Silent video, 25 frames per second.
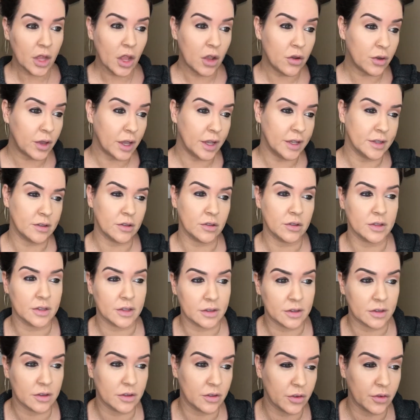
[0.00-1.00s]
Okay, so this
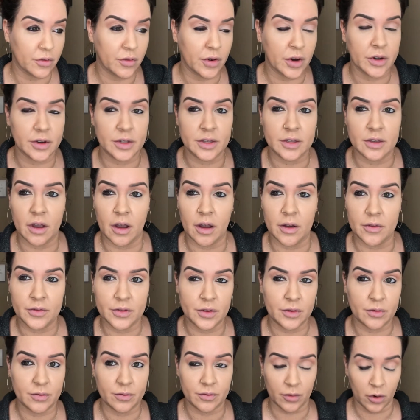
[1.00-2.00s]
doesn't look very
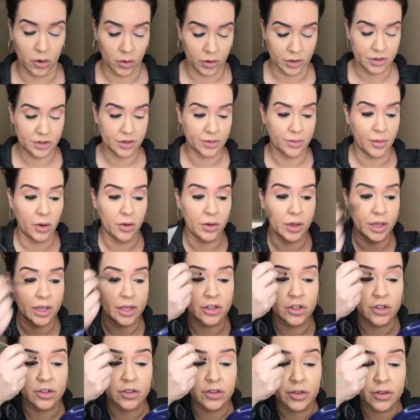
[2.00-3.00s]
soft or smoky,
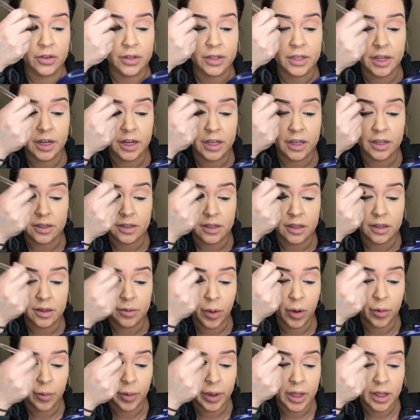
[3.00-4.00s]
it just looks hideous at the
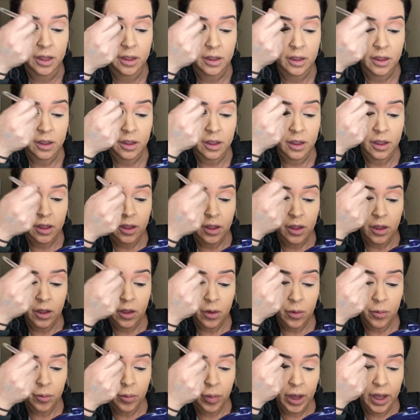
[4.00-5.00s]
moment,
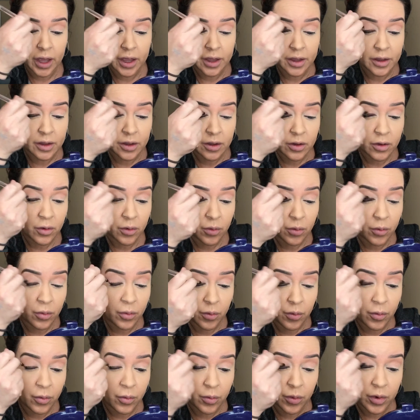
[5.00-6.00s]
but
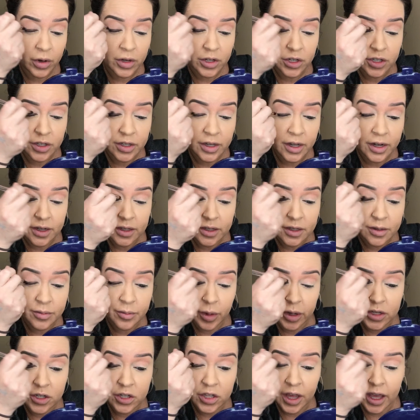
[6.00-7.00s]
we're just gonna
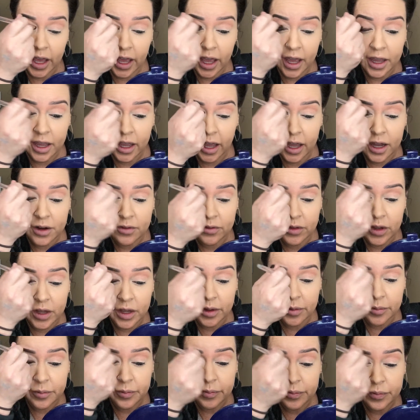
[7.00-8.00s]
smudge the heck out of
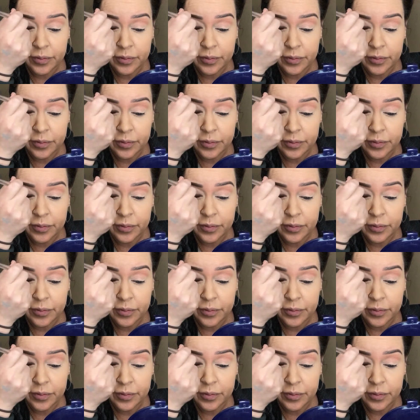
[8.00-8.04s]
it.